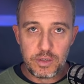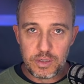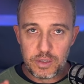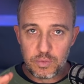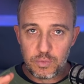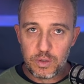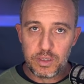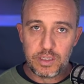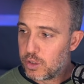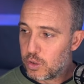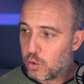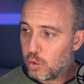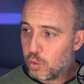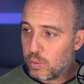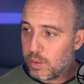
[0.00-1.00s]
It's really
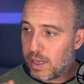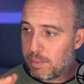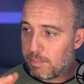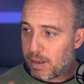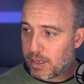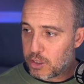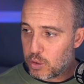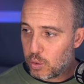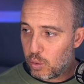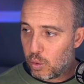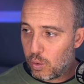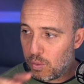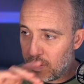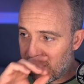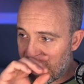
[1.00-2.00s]
cool. And make
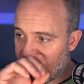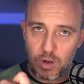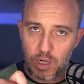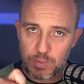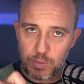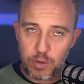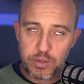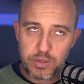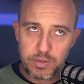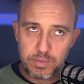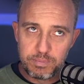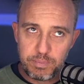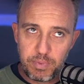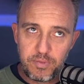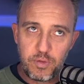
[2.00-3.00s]
sure that, I suppose,
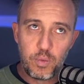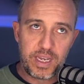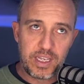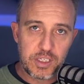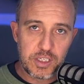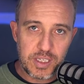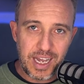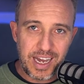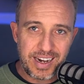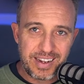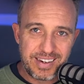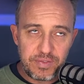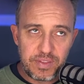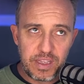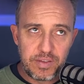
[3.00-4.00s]
before we get
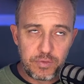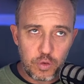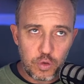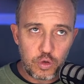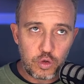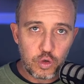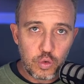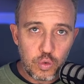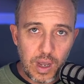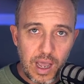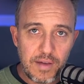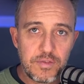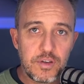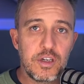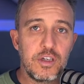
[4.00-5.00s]
started, if you do
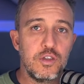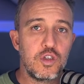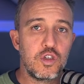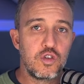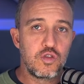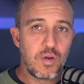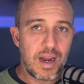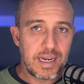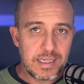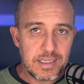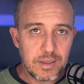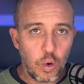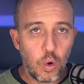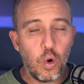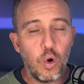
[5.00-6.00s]
have
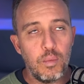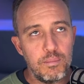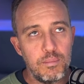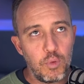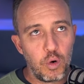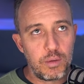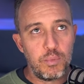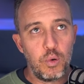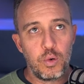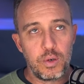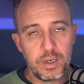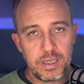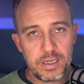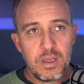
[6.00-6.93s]
constraint, or more importantly,